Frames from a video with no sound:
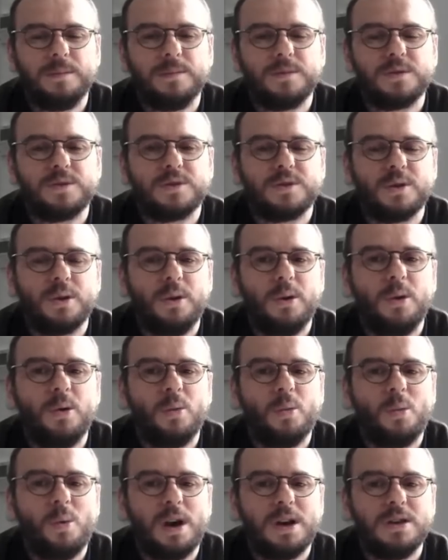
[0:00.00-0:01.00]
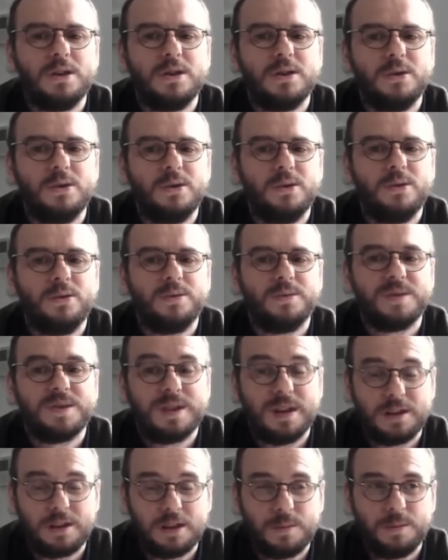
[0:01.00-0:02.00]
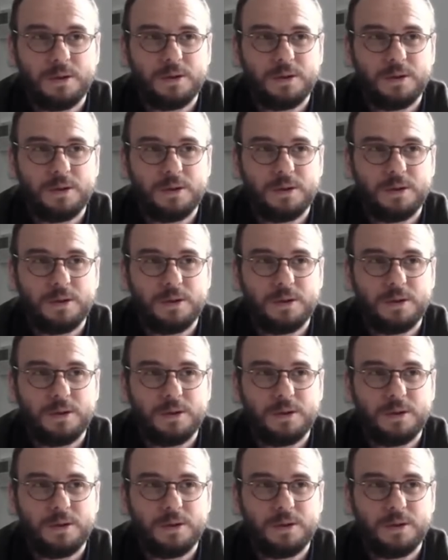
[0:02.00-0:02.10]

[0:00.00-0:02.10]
So when you set up